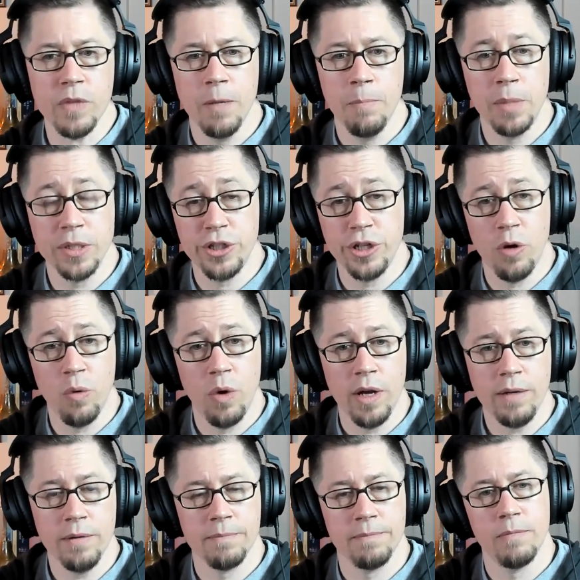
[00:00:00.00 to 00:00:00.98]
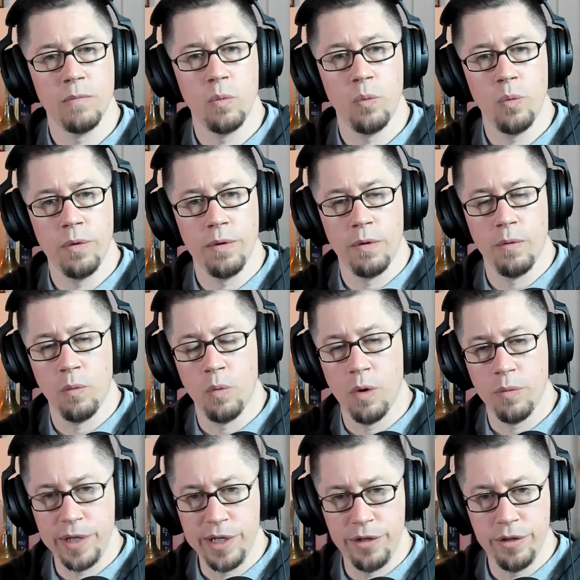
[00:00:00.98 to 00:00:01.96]
But you know what?
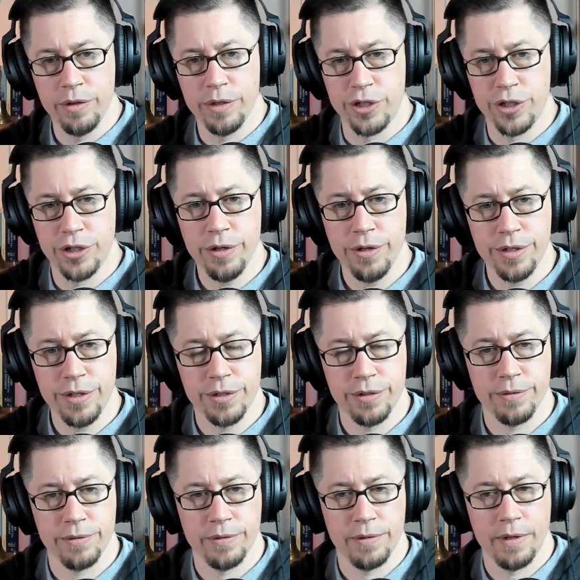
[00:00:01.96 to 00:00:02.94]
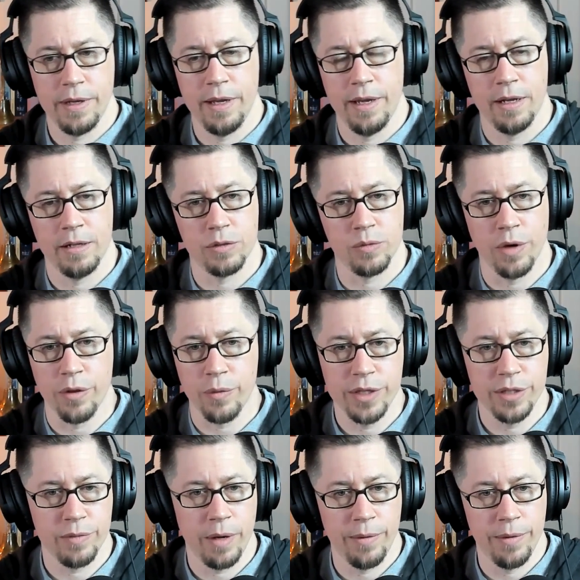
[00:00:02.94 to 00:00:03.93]
What we do in the church, and it's one of the
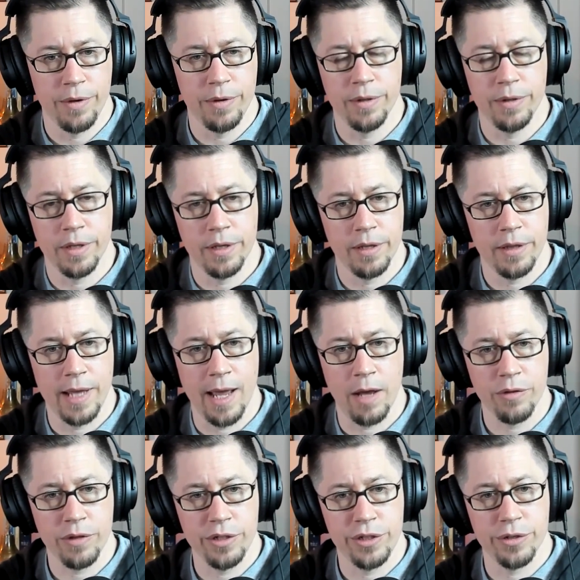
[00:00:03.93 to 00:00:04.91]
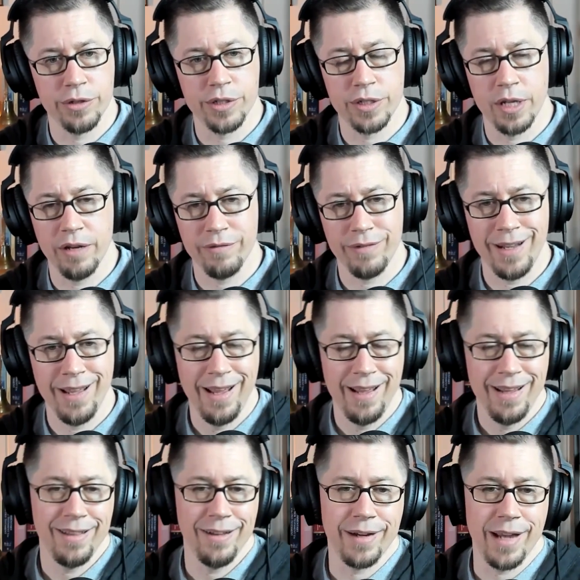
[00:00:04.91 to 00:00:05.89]
reasons why we were doing the healthy church stuff. And
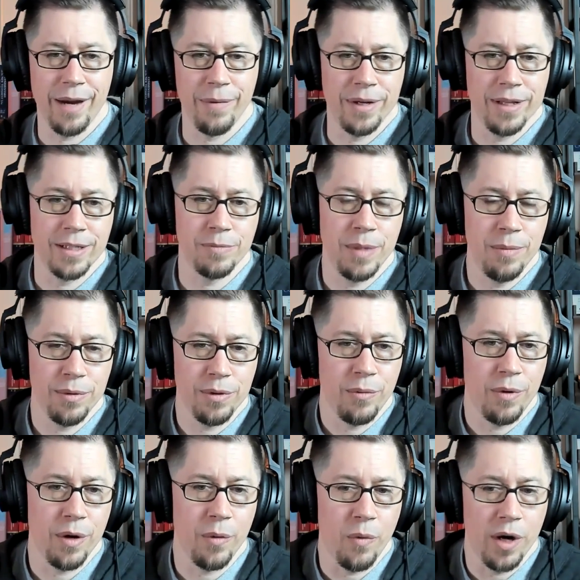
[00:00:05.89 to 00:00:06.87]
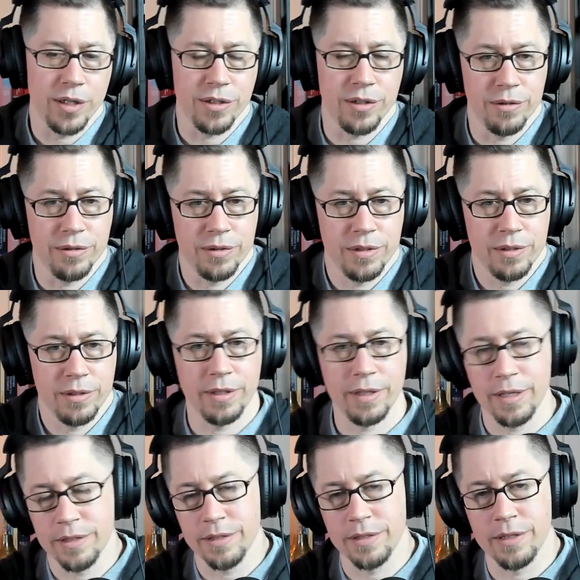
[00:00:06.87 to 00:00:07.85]
look, I realize people don't want to watch those
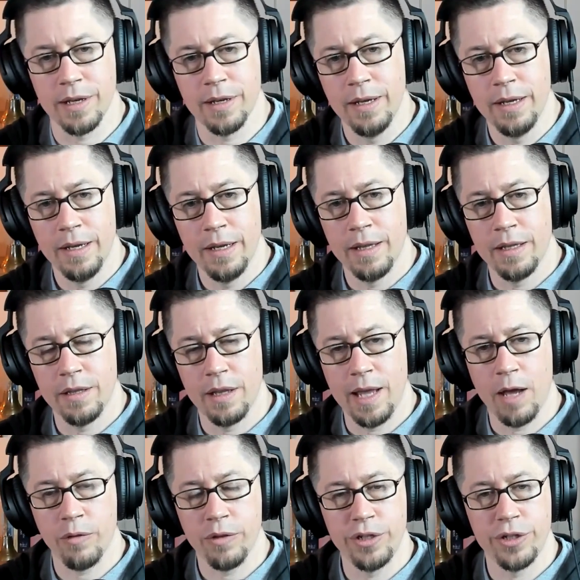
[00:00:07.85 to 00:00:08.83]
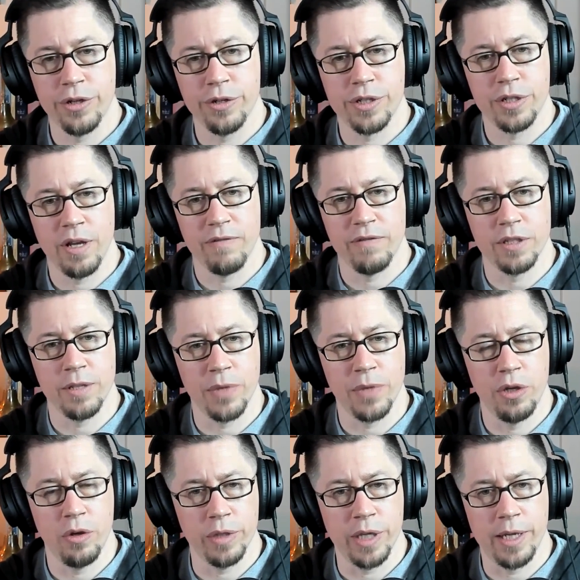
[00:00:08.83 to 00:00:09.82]
because the healthy church stuff is something
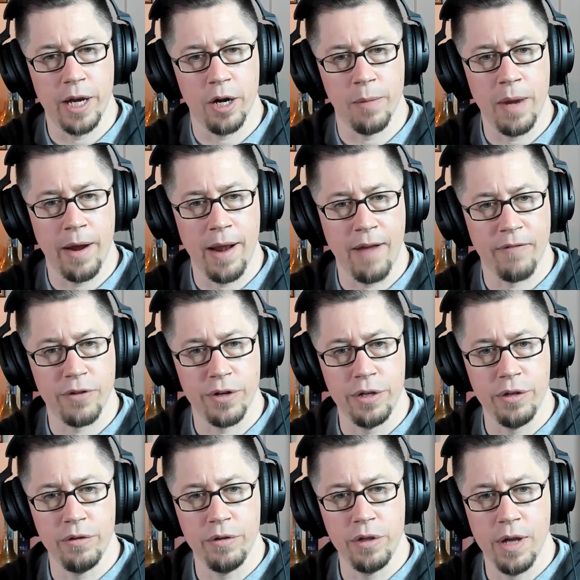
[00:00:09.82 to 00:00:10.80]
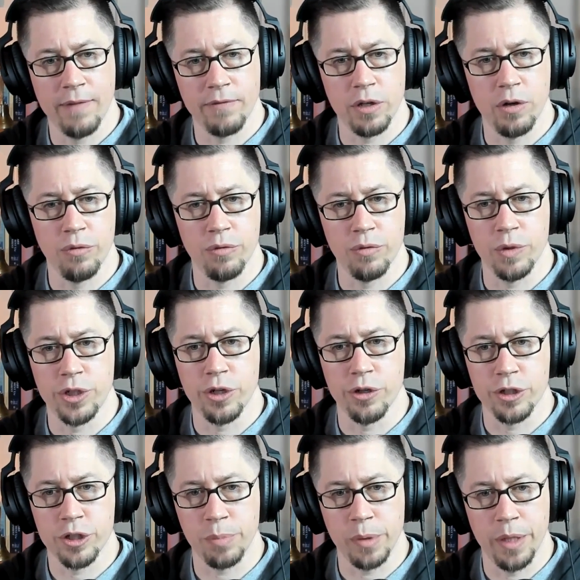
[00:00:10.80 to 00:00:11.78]
you only care about after you have to go through a
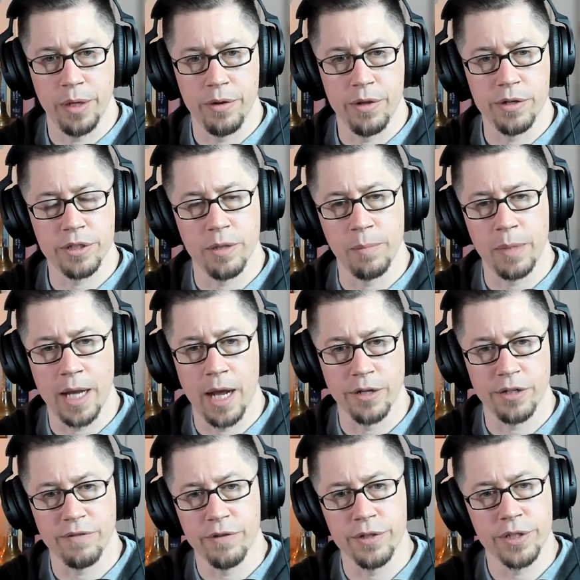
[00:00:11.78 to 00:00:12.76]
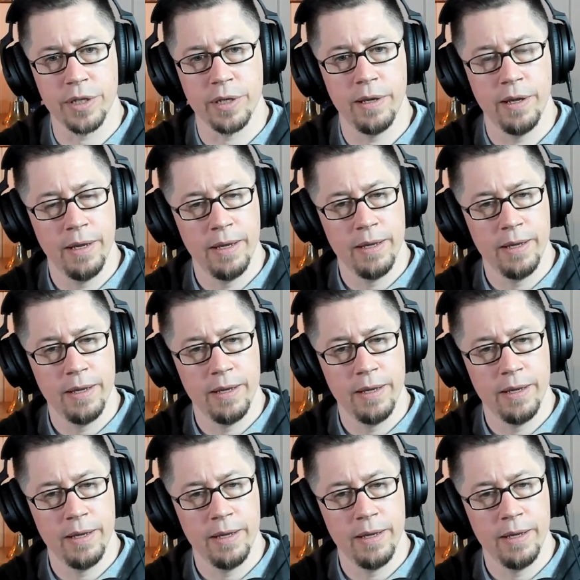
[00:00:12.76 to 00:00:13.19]
church split or there's some controversy.